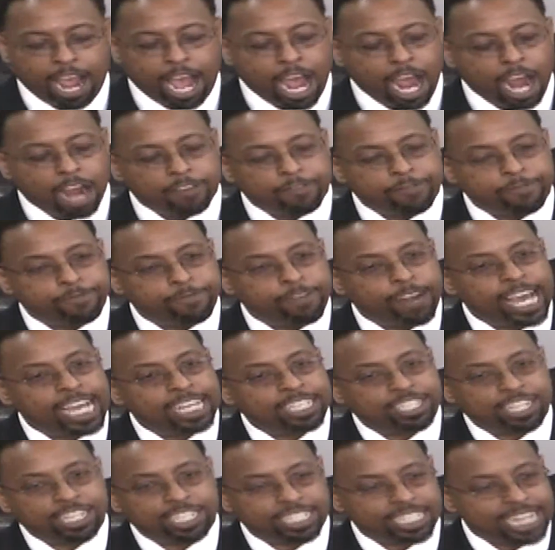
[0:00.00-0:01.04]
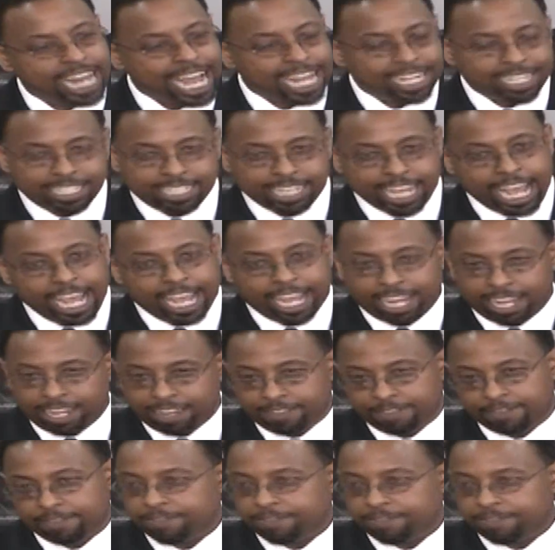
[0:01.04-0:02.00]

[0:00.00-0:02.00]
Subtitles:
Our flesh is not saved.